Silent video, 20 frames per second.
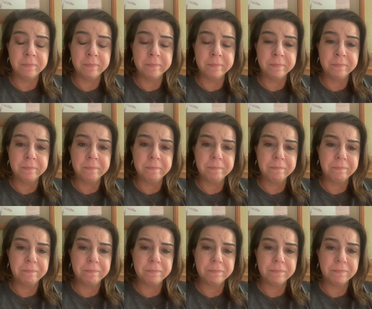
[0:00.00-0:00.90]

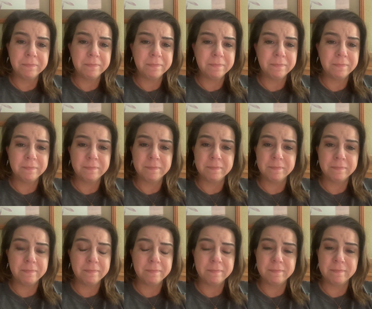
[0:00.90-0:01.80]

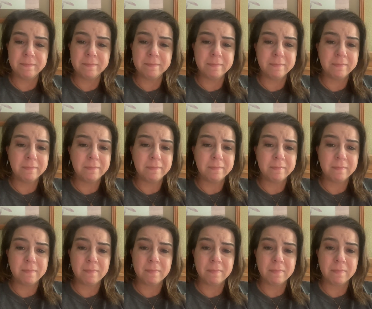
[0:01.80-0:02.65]
(silence)